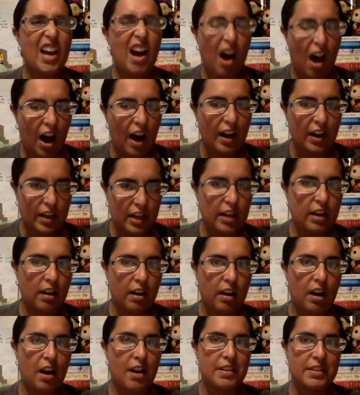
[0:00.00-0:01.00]
hot
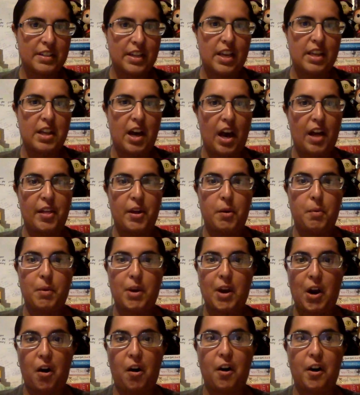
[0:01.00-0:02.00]
here. I'll say that. Like,
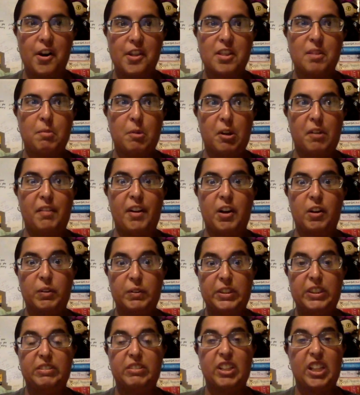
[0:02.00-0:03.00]
we are in the middle of, like, a
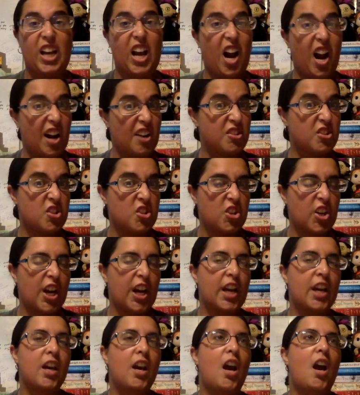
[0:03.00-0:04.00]
really, really hot
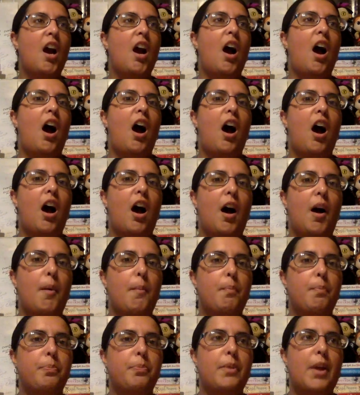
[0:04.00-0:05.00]
streak.
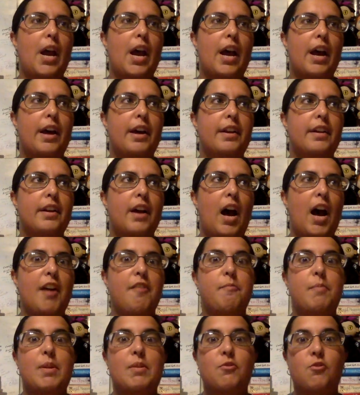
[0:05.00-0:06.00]
And
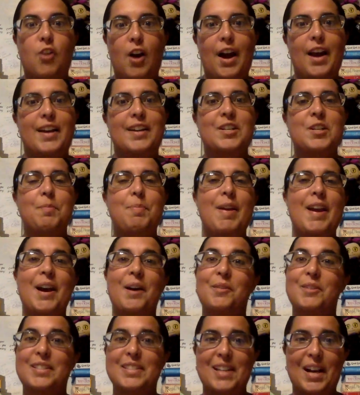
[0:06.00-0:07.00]
I've been trying to be
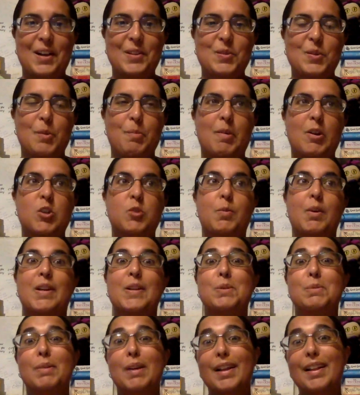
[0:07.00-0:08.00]
outside so much
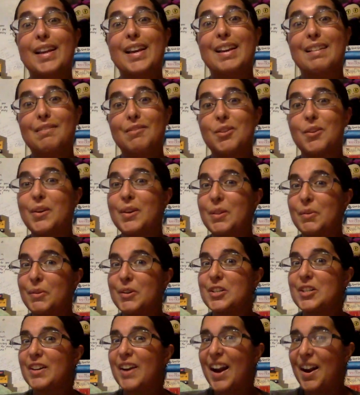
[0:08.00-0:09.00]
because, really, during the
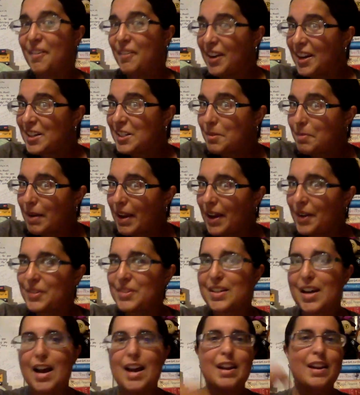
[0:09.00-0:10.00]
winter, I don't get to be
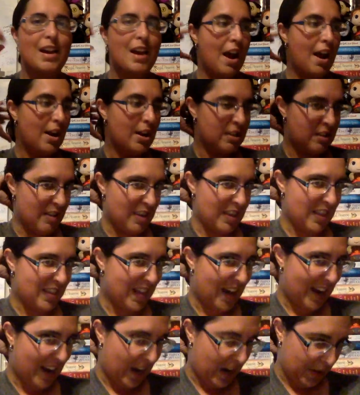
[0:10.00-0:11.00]
outside. So I think
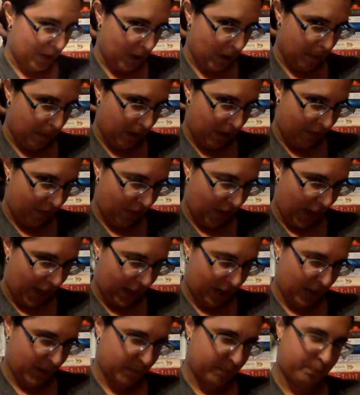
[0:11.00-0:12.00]
that had a little bit of,
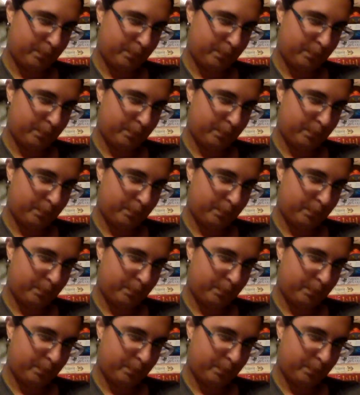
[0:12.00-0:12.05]
like,